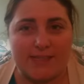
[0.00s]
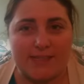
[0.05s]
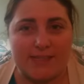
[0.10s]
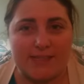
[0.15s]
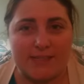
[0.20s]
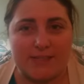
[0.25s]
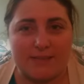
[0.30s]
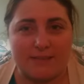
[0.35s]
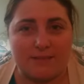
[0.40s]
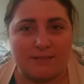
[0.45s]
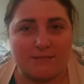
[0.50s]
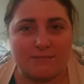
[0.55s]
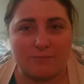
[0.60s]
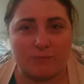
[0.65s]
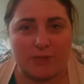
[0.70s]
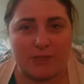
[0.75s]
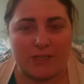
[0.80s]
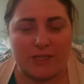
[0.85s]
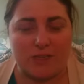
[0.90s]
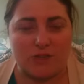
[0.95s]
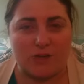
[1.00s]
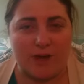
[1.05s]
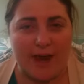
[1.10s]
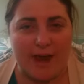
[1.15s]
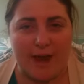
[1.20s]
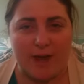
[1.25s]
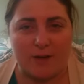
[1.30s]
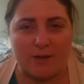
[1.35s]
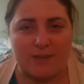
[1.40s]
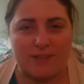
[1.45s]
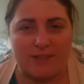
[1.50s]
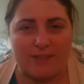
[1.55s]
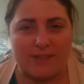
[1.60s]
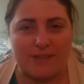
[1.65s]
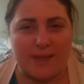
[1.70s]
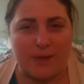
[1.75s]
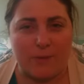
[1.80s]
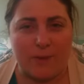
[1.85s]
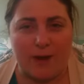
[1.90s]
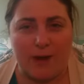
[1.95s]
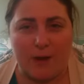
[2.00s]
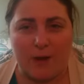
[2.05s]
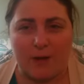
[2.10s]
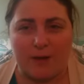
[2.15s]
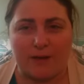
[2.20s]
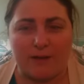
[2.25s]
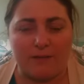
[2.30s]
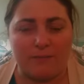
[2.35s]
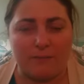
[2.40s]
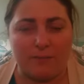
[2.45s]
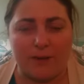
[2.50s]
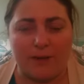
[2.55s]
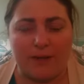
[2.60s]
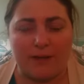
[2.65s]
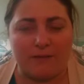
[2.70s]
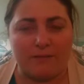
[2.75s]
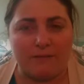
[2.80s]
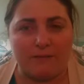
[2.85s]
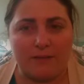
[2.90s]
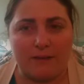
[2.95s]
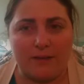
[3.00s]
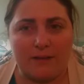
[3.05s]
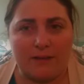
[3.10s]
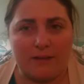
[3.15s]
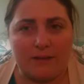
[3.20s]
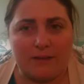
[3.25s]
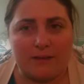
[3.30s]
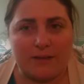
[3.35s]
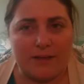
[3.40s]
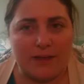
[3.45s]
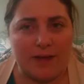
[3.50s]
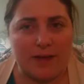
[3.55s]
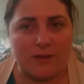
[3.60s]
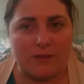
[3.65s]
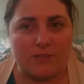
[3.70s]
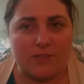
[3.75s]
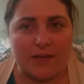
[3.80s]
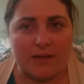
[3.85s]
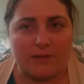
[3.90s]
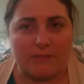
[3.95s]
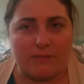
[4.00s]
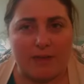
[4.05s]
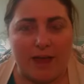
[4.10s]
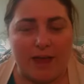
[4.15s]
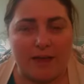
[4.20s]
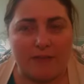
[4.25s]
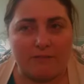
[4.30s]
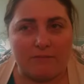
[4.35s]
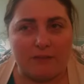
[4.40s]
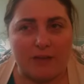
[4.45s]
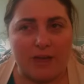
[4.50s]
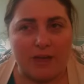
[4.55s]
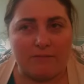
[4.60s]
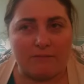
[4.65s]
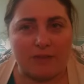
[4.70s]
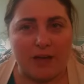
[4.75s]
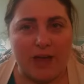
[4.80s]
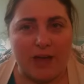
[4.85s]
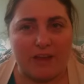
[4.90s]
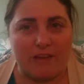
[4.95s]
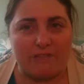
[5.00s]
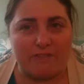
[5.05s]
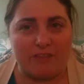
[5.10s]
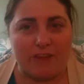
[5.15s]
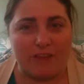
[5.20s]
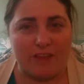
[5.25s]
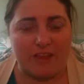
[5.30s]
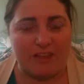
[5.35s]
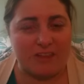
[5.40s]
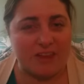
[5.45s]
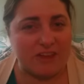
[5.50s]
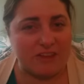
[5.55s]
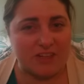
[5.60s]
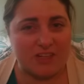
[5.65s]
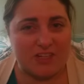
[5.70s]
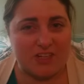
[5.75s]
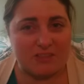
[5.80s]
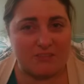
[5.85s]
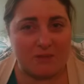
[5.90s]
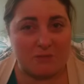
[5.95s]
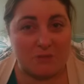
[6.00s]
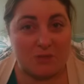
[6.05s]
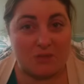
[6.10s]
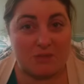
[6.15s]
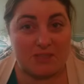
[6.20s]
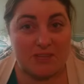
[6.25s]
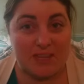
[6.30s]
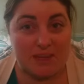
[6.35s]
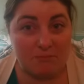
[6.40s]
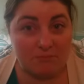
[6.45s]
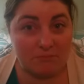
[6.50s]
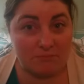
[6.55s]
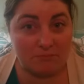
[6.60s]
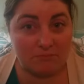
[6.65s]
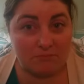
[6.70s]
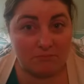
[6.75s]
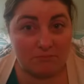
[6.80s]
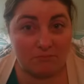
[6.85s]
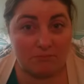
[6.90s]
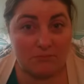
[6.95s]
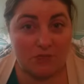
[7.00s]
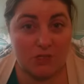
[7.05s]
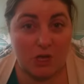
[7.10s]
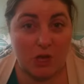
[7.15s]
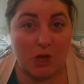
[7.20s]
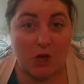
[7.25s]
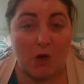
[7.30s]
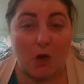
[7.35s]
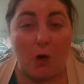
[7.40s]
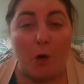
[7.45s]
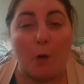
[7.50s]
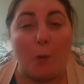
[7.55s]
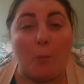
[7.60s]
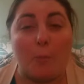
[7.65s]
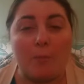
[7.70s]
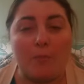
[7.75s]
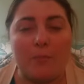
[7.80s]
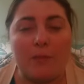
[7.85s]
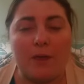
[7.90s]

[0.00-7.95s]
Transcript: It didn't really dry out as the day went on, but outside of that, it kind of felt like the other stuff I'm using. So,